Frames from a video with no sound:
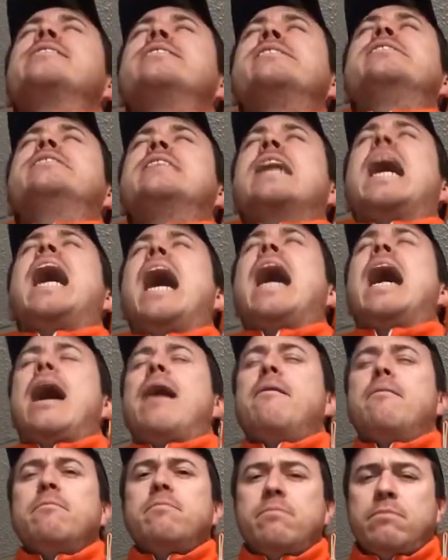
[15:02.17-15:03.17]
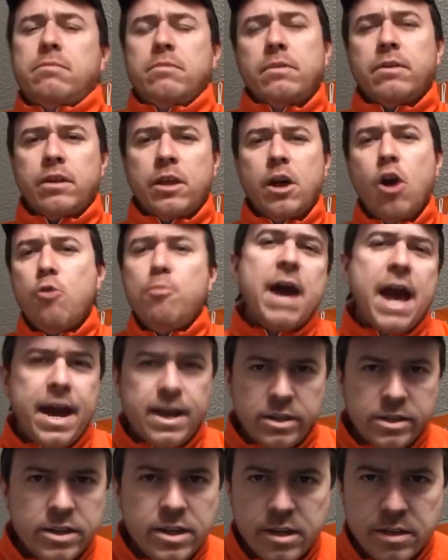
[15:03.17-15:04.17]
go past us. Go
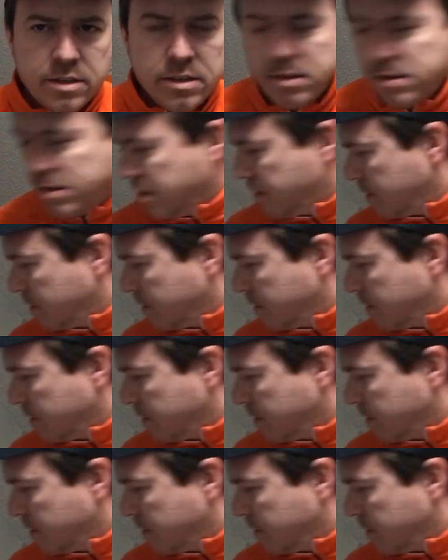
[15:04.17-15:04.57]
past us.